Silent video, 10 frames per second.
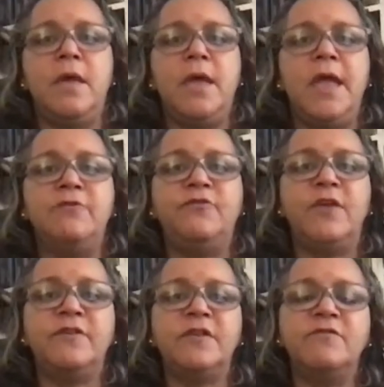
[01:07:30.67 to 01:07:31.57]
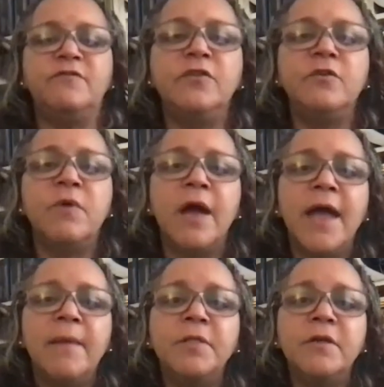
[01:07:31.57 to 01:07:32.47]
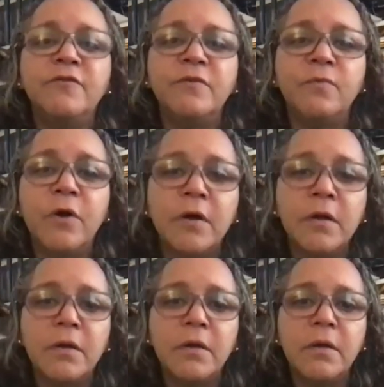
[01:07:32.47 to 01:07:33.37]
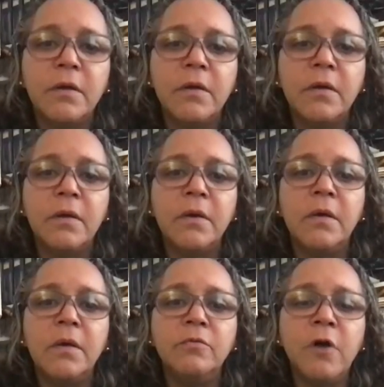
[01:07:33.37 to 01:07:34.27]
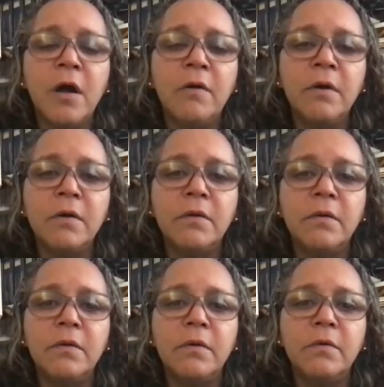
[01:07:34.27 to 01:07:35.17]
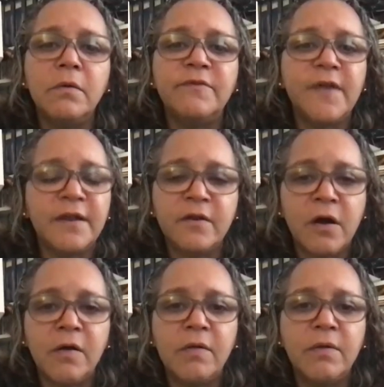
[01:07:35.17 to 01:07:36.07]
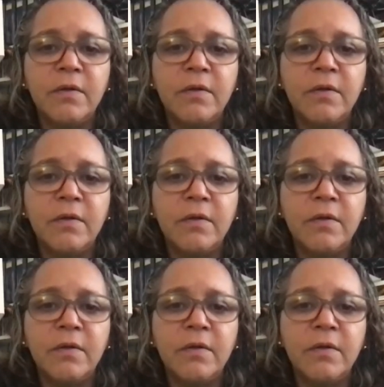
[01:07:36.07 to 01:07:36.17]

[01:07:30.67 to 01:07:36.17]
and just continue our abolition work. Laura said it all.